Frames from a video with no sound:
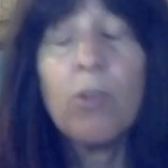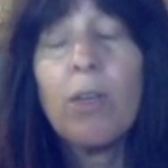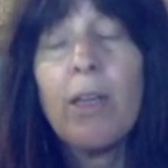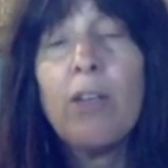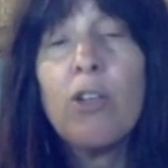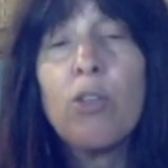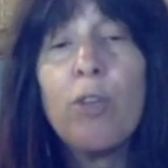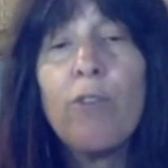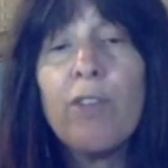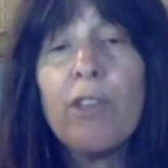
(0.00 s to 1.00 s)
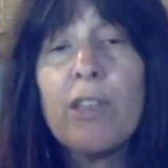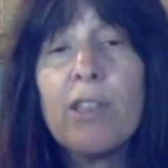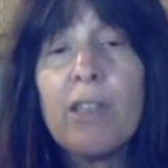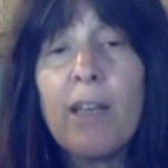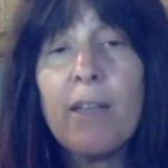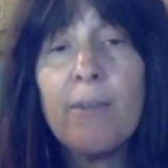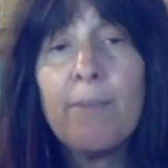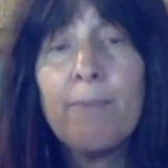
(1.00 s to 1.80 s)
Okay, notice where you feel it inside.